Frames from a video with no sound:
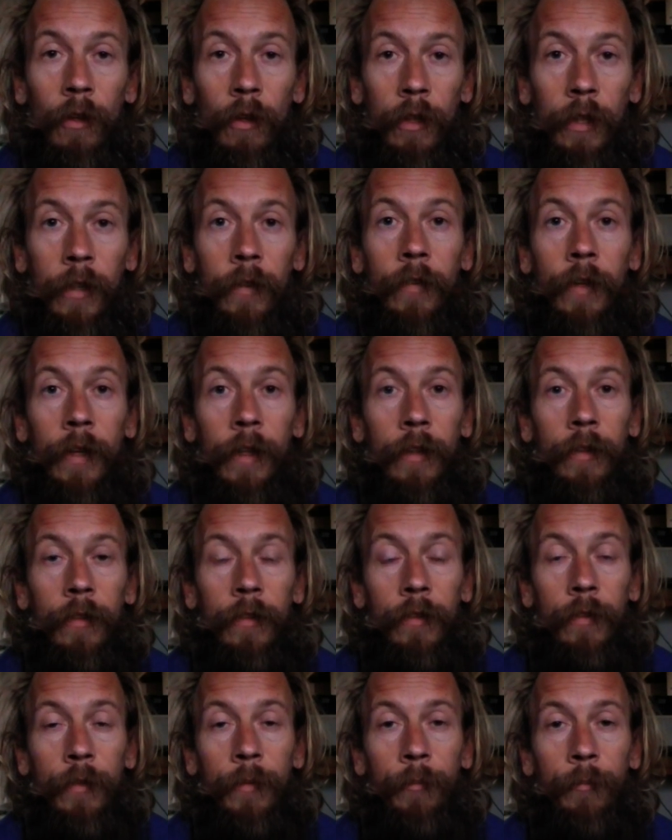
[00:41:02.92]
long it
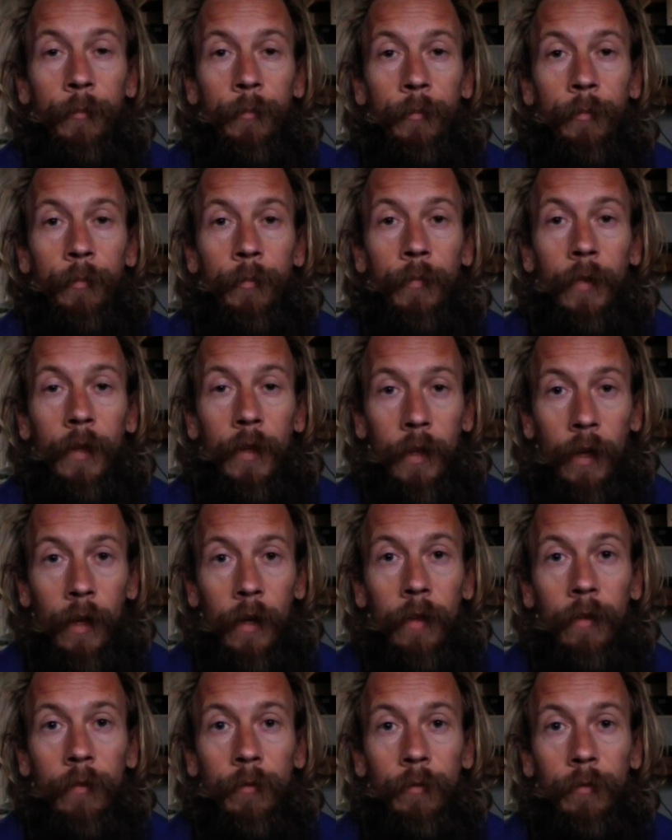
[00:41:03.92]
takes. Okay,
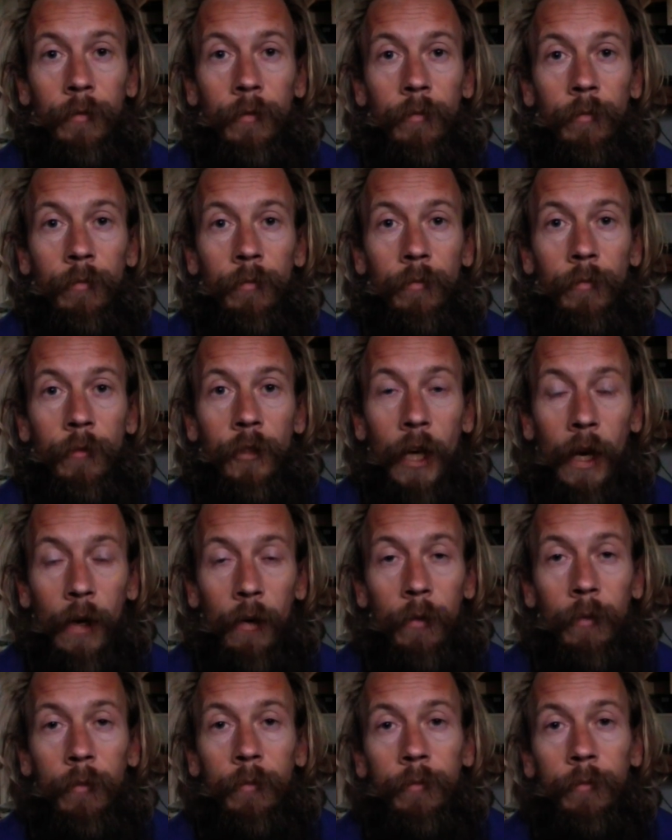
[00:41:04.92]
ciao.